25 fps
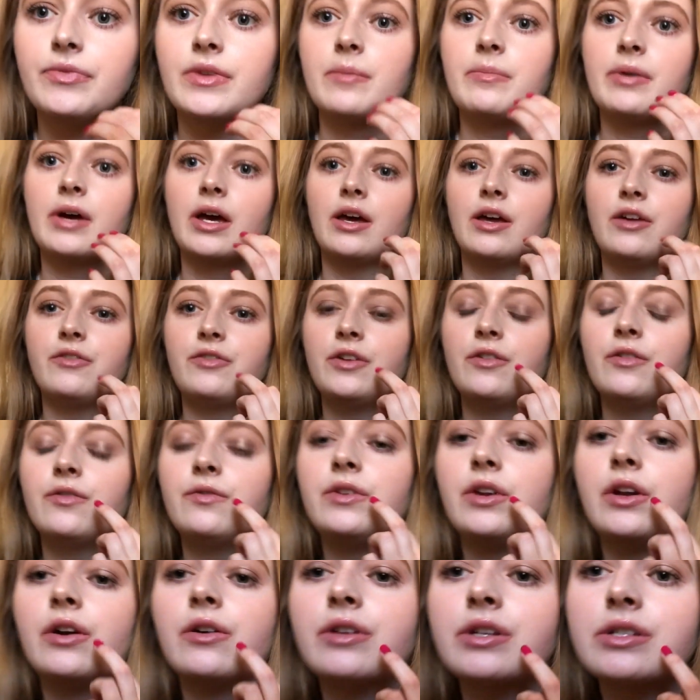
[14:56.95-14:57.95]
But if you've
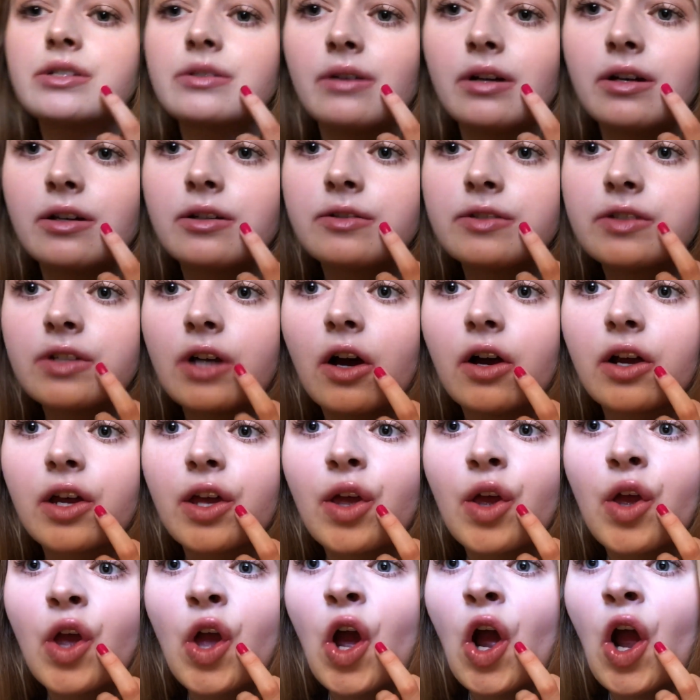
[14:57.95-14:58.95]
noticed while I was
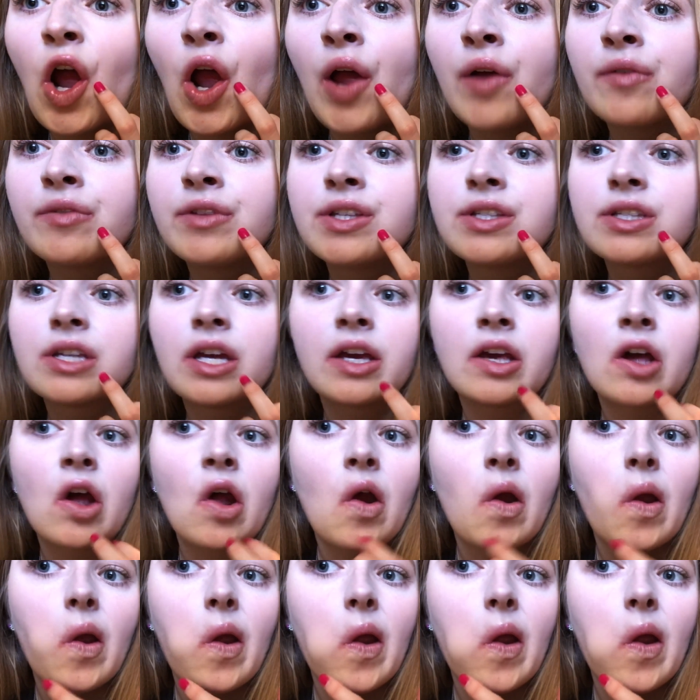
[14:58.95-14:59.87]
talking, I have these like